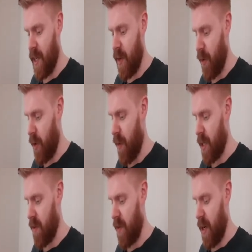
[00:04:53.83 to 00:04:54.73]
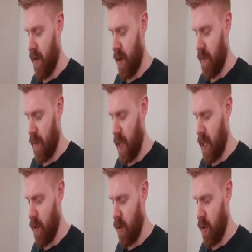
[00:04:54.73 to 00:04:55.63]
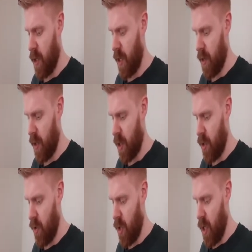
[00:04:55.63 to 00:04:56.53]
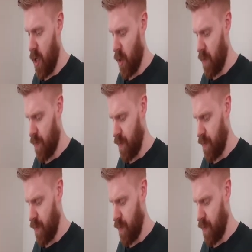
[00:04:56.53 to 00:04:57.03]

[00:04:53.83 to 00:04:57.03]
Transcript: I'm not a massive fan of it. These ones look nicer. That's a Jorginho.